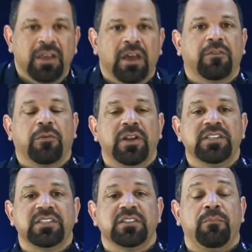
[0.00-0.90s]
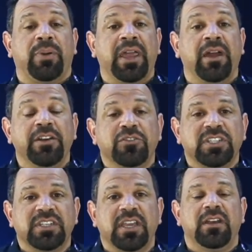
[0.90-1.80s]
of criticism by
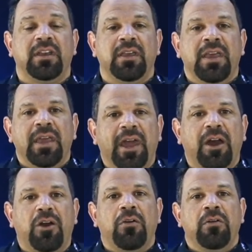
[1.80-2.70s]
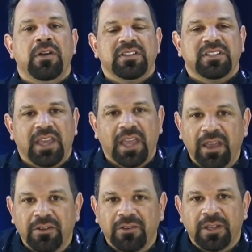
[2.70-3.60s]
understanding how to
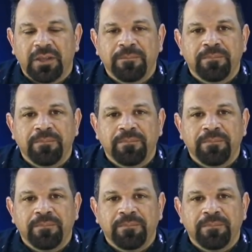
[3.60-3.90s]
handle it.